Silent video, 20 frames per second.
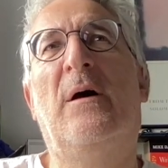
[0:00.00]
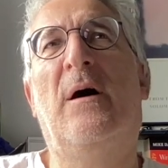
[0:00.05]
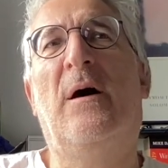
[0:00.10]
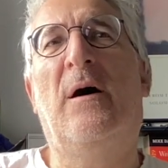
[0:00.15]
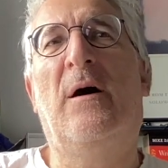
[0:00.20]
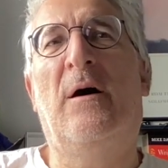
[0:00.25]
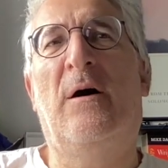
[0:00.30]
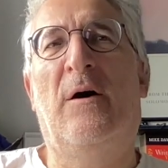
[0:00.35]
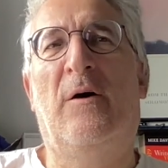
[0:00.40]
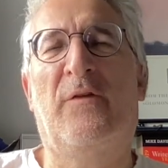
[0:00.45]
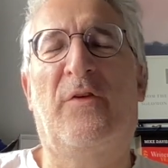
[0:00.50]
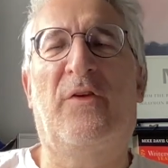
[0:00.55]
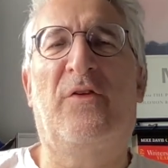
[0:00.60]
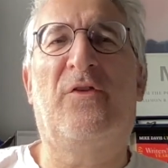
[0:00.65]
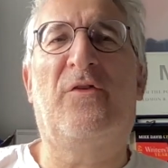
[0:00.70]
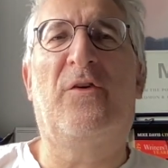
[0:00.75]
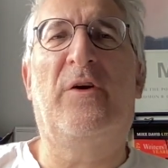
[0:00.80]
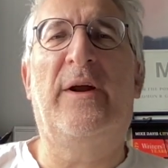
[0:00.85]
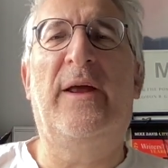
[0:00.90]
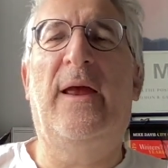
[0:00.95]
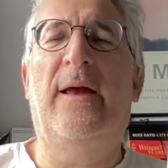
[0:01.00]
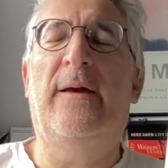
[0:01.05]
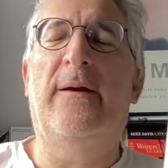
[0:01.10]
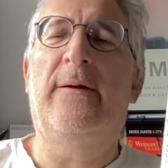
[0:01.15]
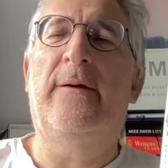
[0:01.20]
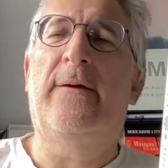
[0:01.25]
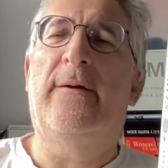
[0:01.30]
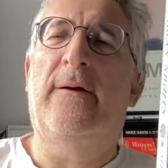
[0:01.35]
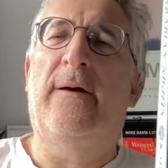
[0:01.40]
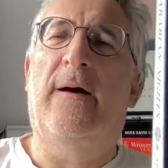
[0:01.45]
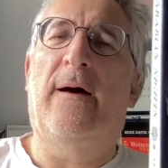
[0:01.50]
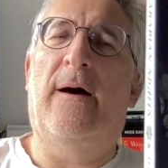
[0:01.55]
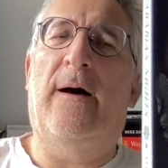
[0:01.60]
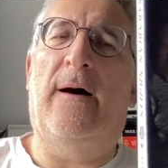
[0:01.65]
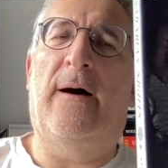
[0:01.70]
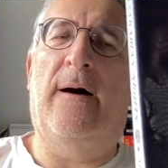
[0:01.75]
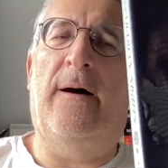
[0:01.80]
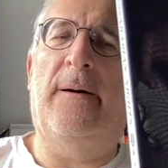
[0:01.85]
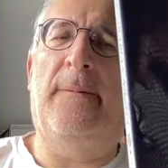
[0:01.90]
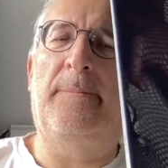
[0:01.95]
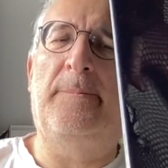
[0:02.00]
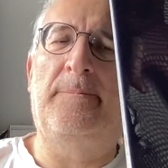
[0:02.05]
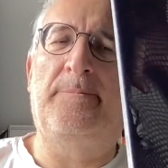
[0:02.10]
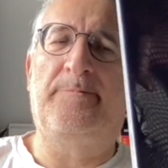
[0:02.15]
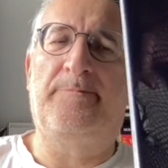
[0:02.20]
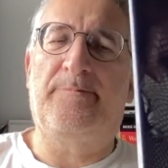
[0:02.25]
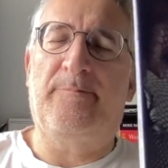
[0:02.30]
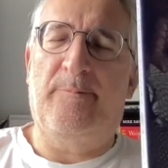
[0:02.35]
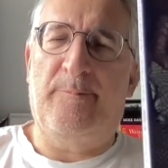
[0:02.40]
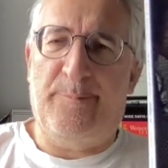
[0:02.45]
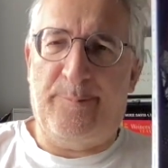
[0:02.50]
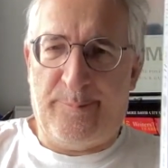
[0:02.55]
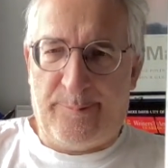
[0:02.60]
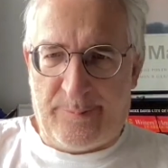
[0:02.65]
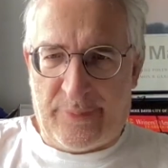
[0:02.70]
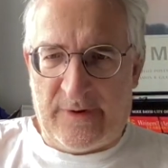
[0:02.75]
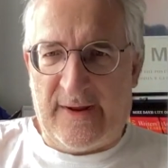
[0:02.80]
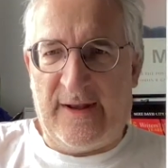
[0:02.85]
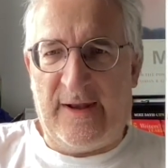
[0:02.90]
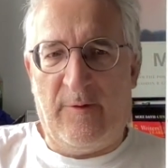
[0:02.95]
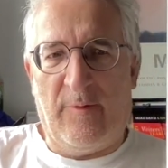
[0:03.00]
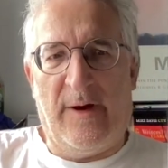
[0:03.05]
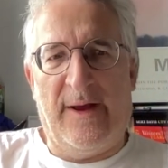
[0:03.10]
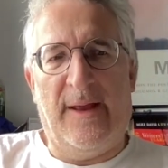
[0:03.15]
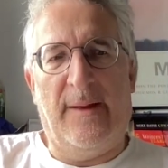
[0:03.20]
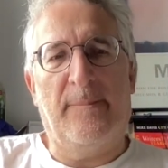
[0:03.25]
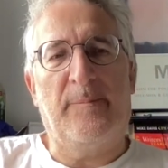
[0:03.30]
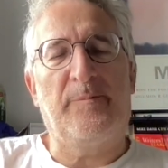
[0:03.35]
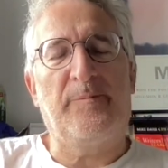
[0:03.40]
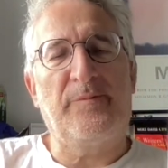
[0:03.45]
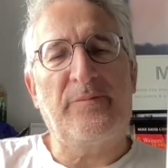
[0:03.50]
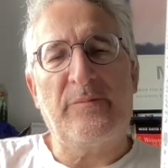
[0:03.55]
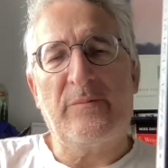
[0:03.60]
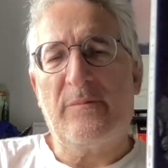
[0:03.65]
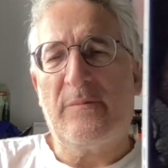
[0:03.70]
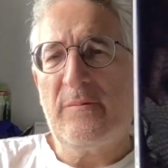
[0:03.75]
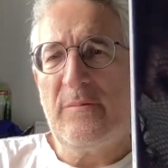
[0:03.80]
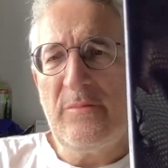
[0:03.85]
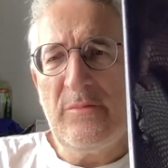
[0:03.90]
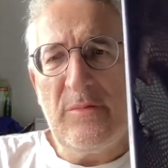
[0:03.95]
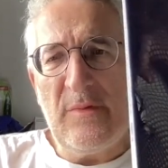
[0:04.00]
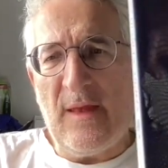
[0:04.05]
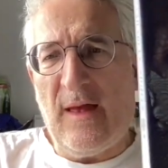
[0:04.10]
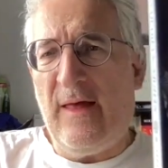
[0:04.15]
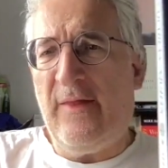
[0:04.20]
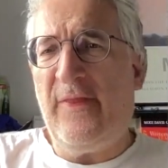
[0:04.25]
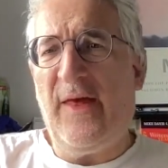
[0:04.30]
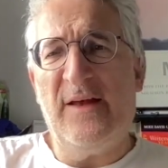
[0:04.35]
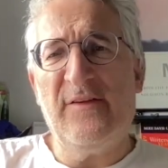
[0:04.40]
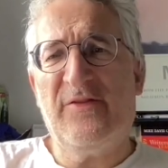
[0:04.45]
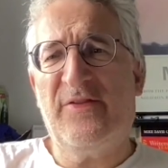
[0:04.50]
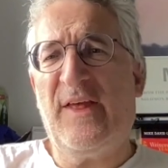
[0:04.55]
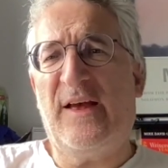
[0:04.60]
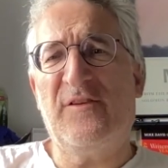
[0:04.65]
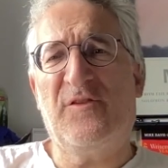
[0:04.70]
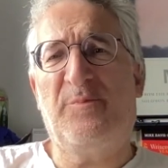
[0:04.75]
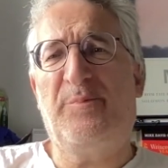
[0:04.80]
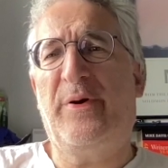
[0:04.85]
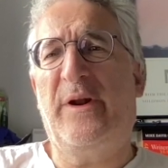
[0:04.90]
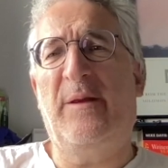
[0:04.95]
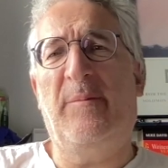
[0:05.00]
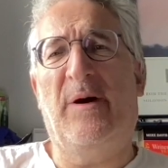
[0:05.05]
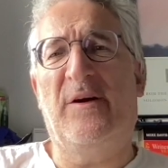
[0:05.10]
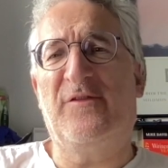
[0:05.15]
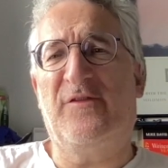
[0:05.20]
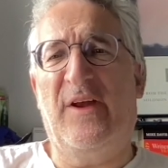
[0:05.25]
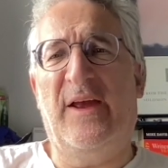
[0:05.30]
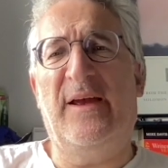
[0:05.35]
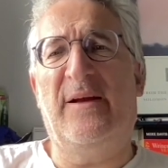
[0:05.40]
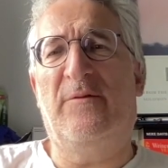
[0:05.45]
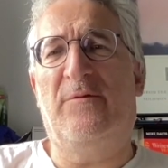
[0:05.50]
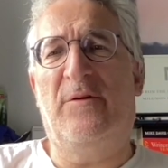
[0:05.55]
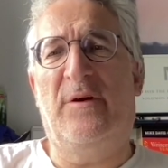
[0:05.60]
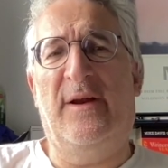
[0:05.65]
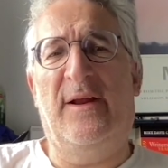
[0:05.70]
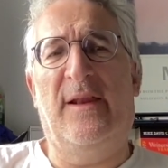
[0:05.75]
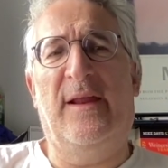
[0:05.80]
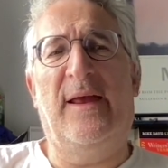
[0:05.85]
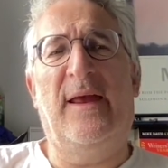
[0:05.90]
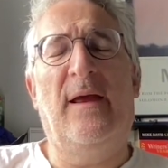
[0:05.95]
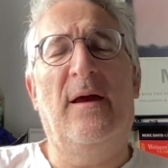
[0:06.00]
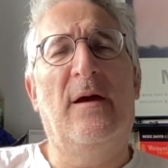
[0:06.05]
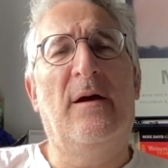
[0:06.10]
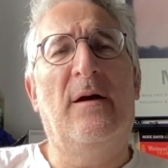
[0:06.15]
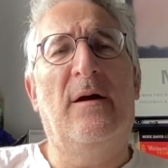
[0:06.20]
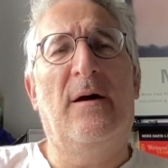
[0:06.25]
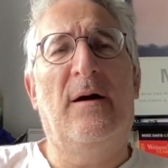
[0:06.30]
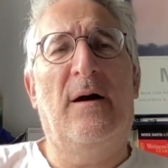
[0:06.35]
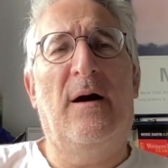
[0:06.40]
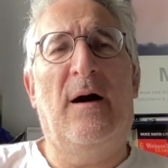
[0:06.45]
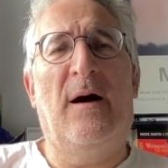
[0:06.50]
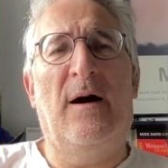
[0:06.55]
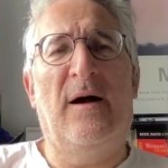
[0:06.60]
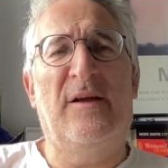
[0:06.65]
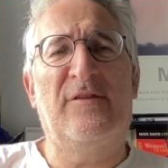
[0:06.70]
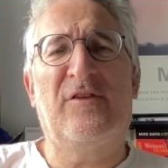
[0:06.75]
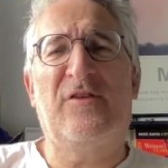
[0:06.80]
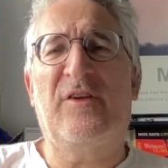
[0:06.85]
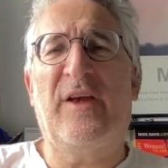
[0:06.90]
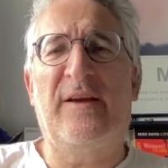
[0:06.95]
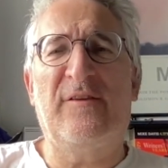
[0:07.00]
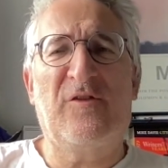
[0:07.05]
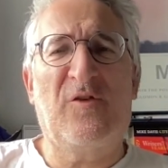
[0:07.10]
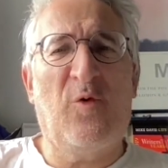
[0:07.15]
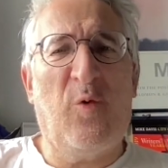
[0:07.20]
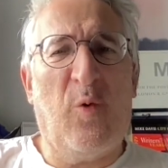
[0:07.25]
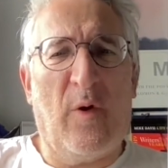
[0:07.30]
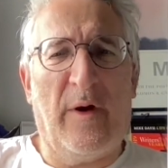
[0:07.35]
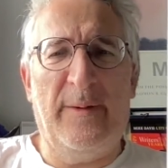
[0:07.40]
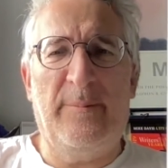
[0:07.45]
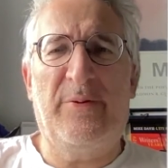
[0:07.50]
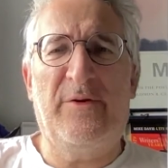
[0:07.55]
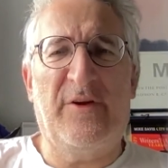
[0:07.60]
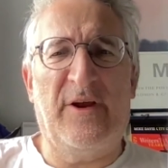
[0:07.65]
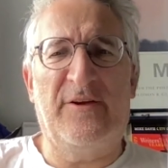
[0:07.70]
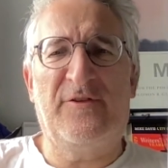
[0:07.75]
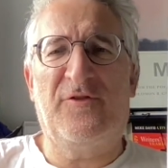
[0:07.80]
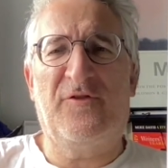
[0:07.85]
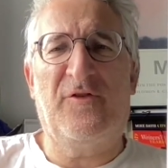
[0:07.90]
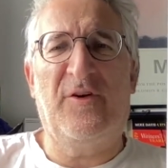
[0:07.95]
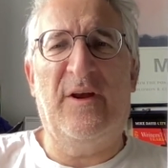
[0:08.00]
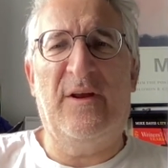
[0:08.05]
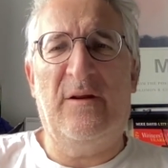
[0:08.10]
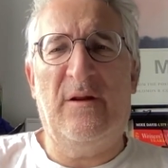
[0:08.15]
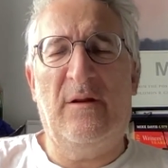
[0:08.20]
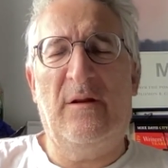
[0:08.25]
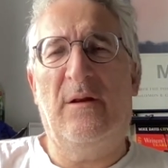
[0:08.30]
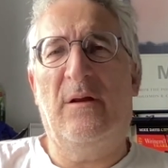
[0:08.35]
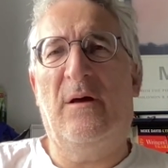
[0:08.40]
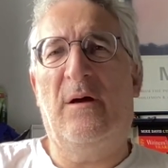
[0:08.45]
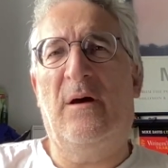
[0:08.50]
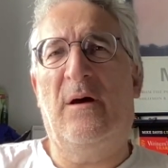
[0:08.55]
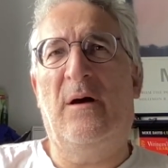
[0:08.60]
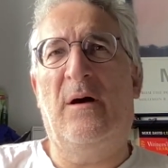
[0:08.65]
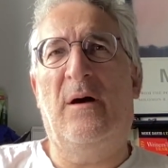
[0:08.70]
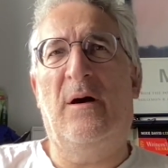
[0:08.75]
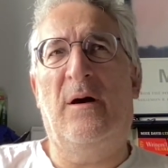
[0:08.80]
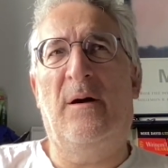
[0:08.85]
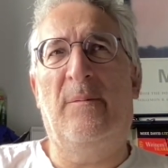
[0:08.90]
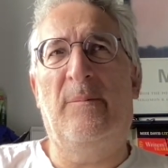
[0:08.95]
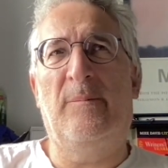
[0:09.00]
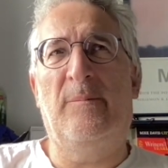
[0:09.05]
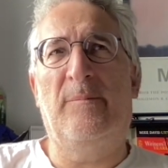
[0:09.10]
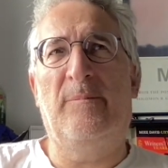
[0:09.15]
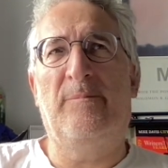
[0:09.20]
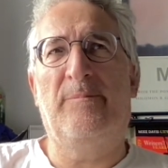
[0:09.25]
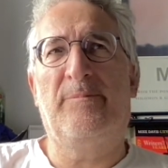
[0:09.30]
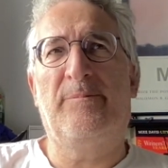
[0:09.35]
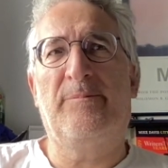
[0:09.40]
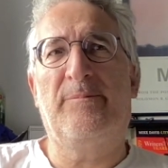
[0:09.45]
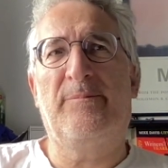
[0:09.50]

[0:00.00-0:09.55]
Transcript: uh, of the three um, but anyway and that that's pretty much it really. Uh, as I say, it's quite pedestrian. Um,